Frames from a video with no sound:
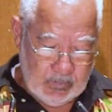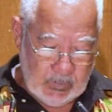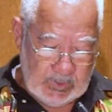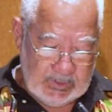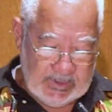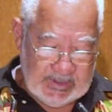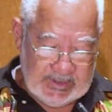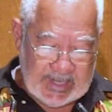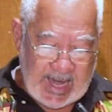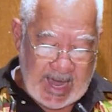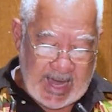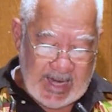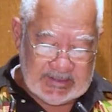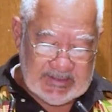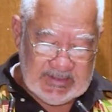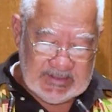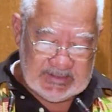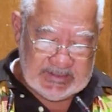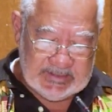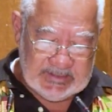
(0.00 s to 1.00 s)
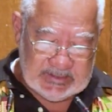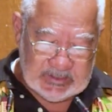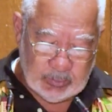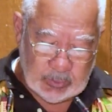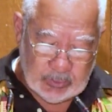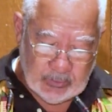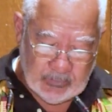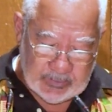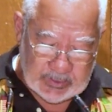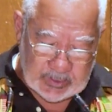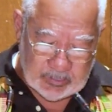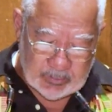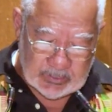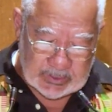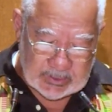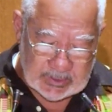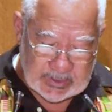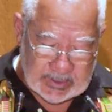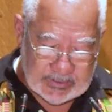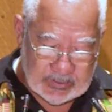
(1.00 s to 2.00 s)
The diocese moved him
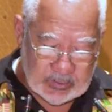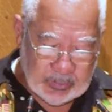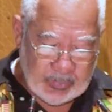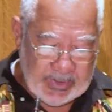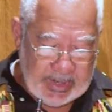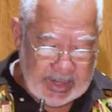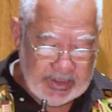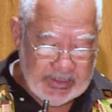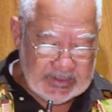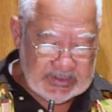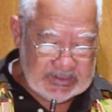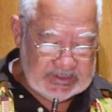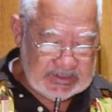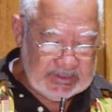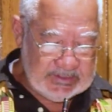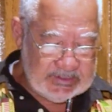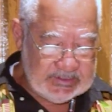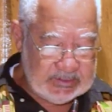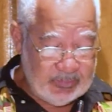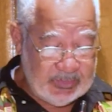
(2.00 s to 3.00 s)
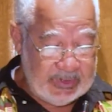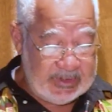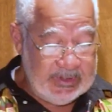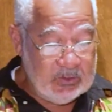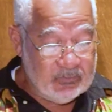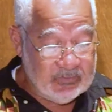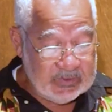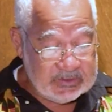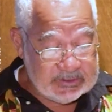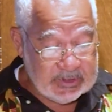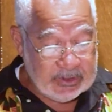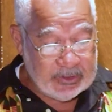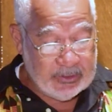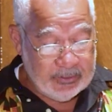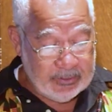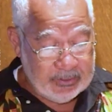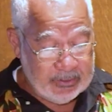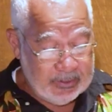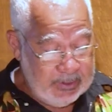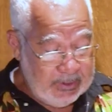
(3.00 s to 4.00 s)
to other parishes, but he'd
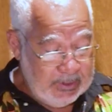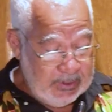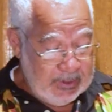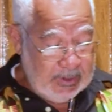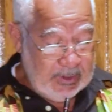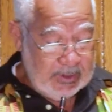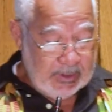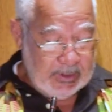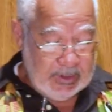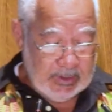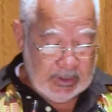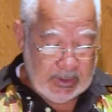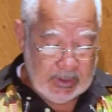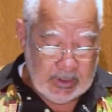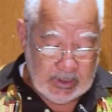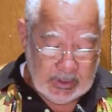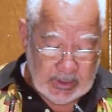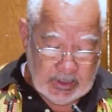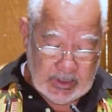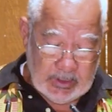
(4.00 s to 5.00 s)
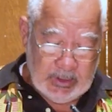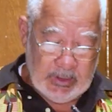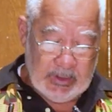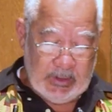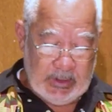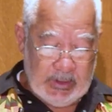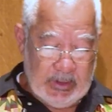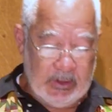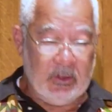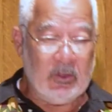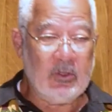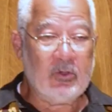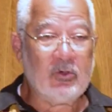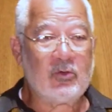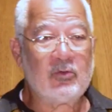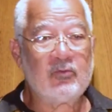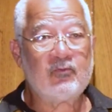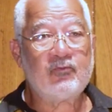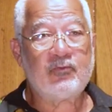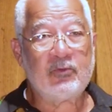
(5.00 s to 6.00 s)
return and
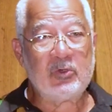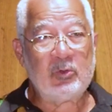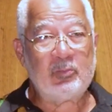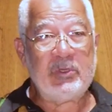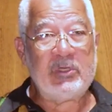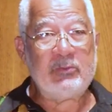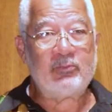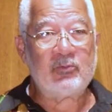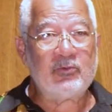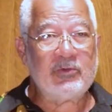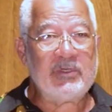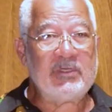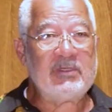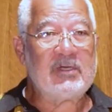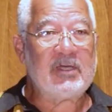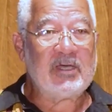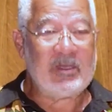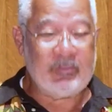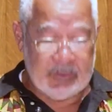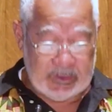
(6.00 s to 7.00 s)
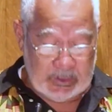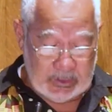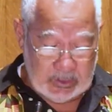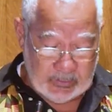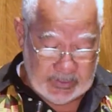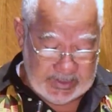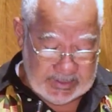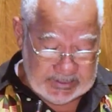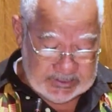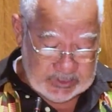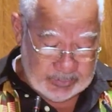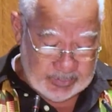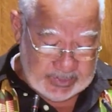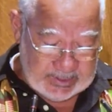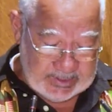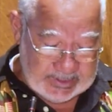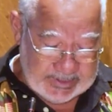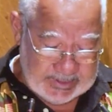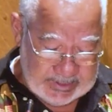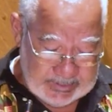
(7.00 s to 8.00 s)
look for the people he'd come to know
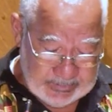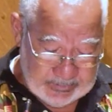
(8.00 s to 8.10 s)
intimately.